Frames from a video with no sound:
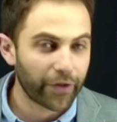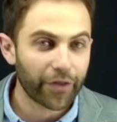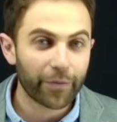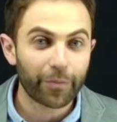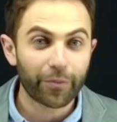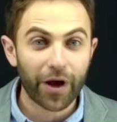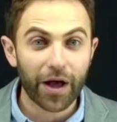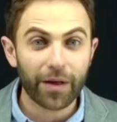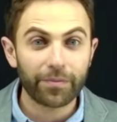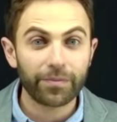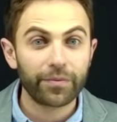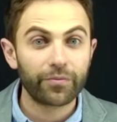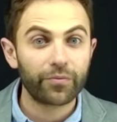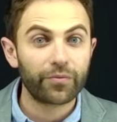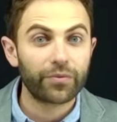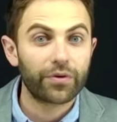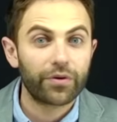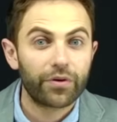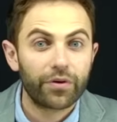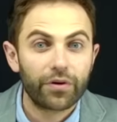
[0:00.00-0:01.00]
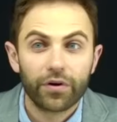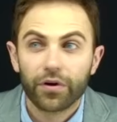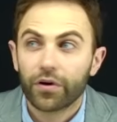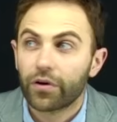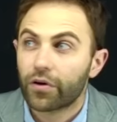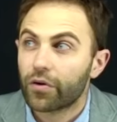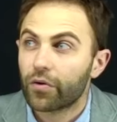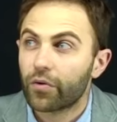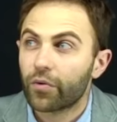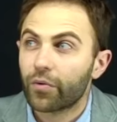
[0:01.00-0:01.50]
the problem
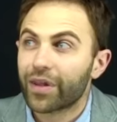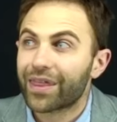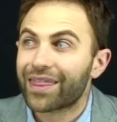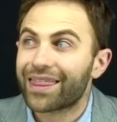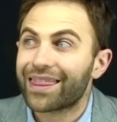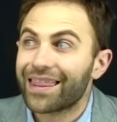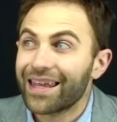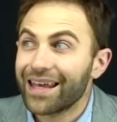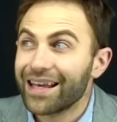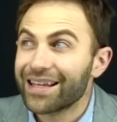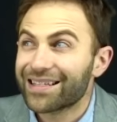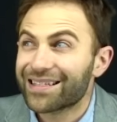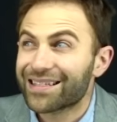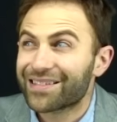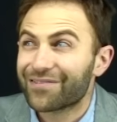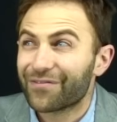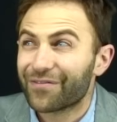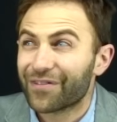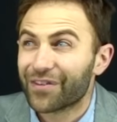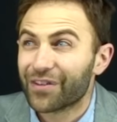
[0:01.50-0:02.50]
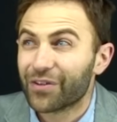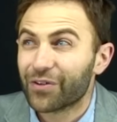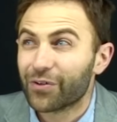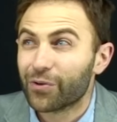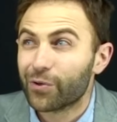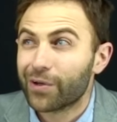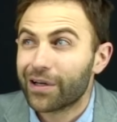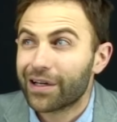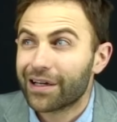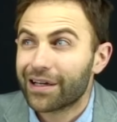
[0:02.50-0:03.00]
with this
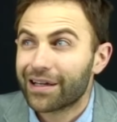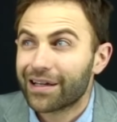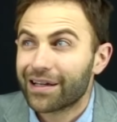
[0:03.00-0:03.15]
view